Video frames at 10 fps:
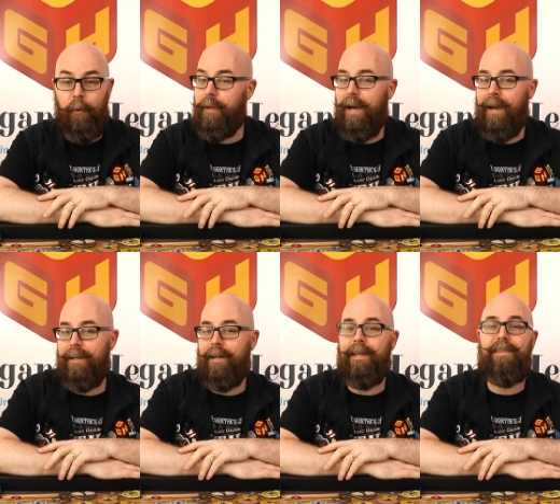or the
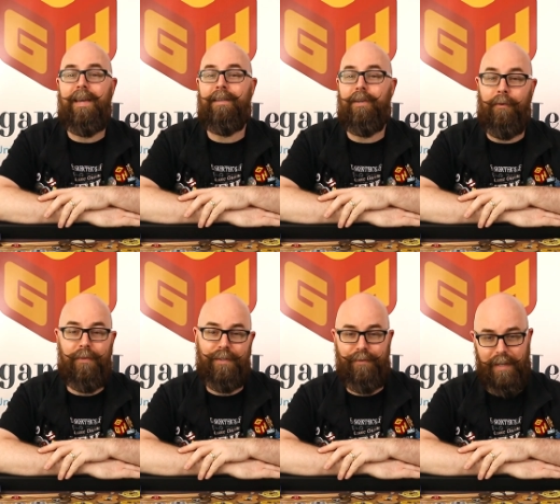icon at the end of
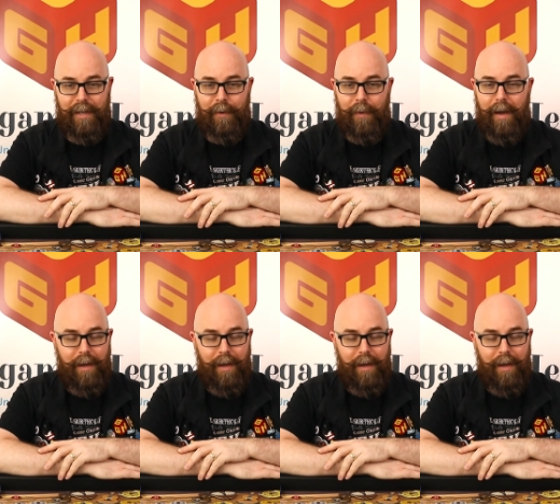this video.